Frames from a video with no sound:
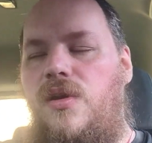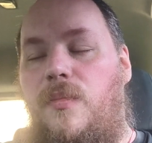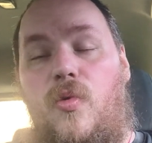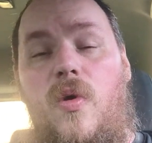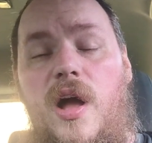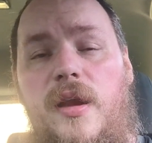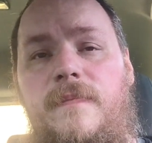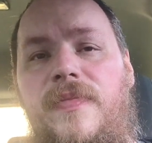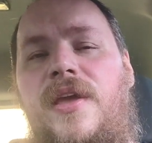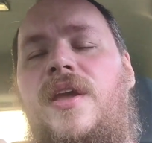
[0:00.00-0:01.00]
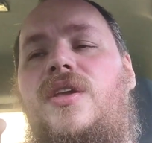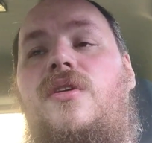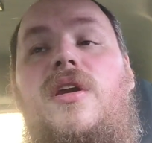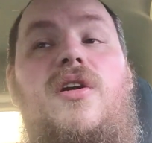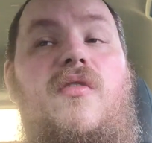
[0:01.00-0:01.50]
Number one,
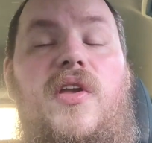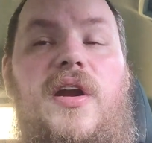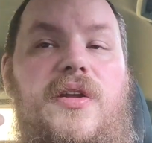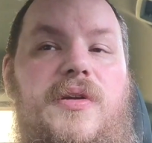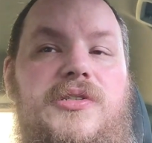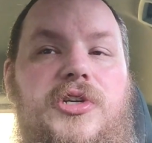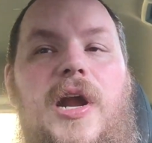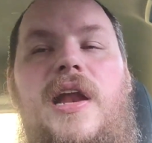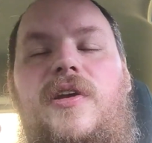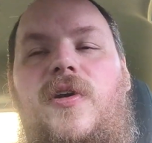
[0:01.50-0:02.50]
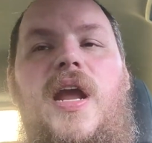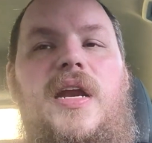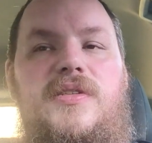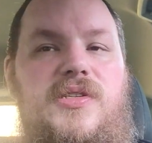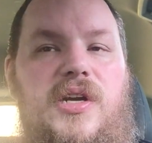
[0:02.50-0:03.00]
you can go over there and you can try to
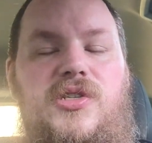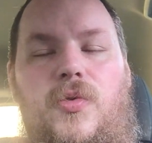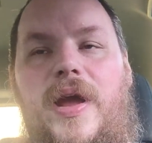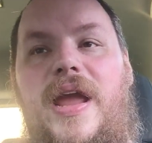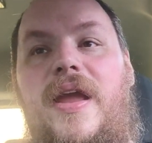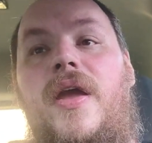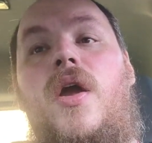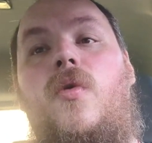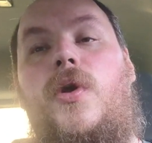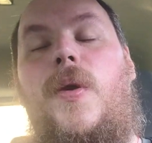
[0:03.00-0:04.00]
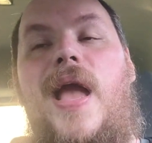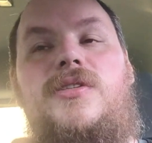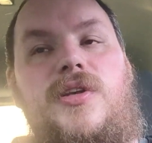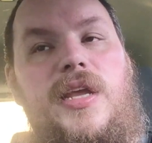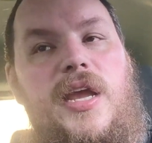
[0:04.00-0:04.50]
create it in such a way where you
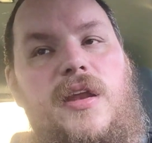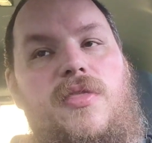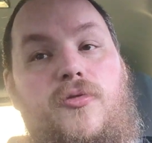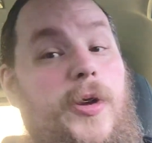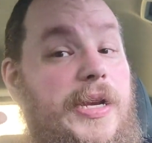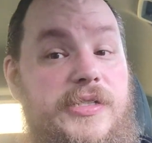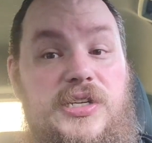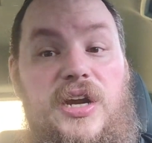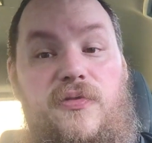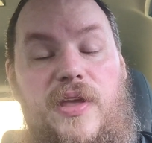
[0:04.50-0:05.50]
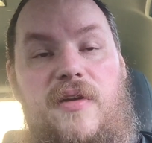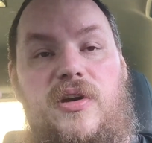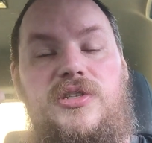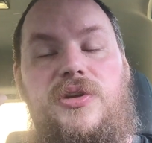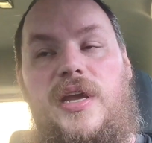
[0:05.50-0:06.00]
actually get three distinct
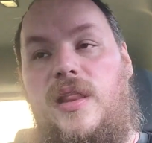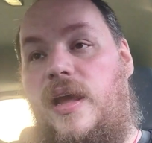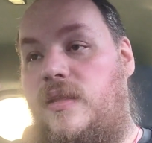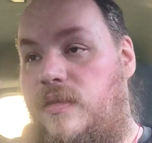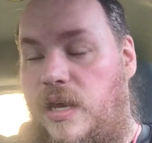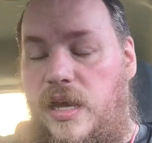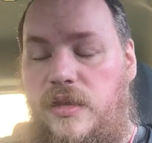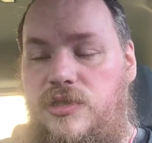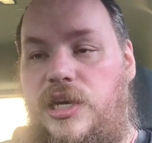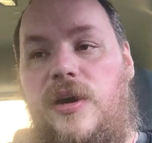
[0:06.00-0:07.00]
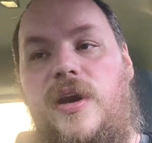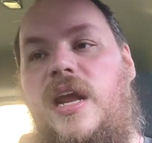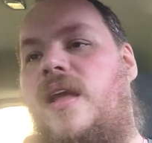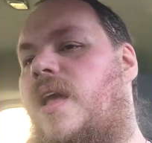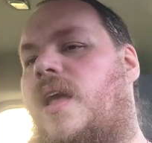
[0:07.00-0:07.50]
flavors. You get like the
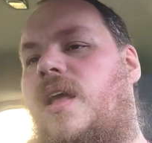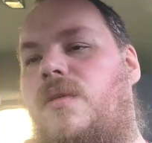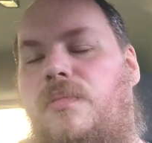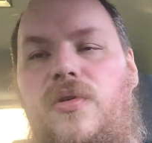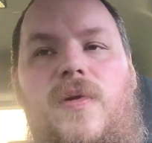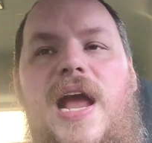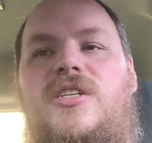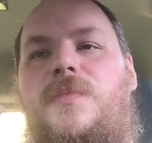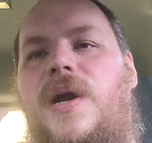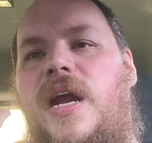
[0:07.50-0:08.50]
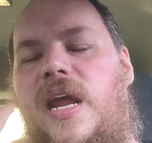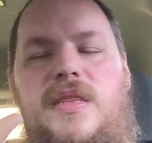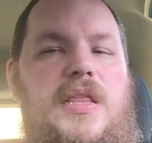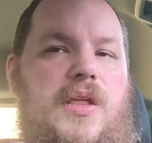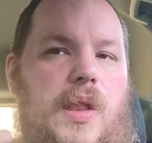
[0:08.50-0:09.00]
cherry, the blue raspberry,
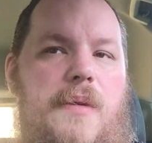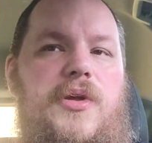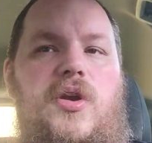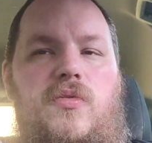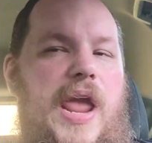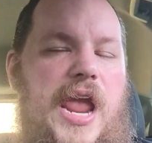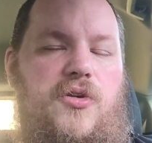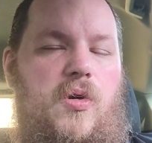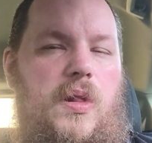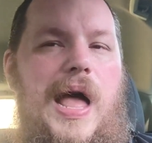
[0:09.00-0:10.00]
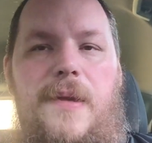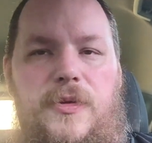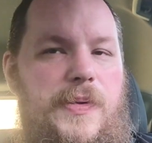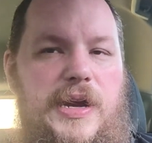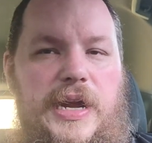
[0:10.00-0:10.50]
and then the lemon and or lime,
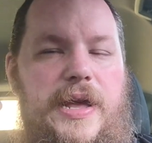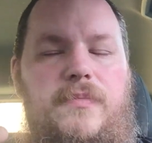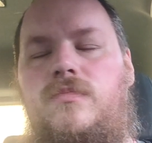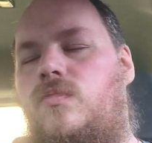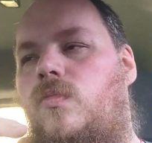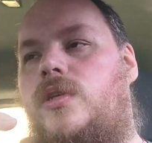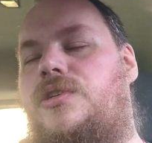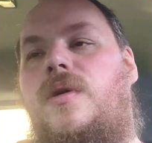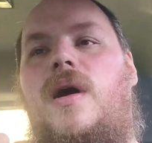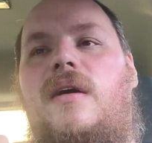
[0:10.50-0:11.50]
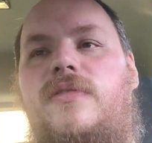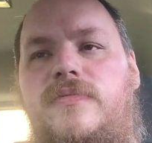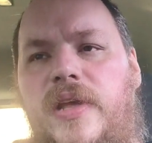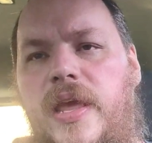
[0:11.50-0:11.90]
depending on what you go off of.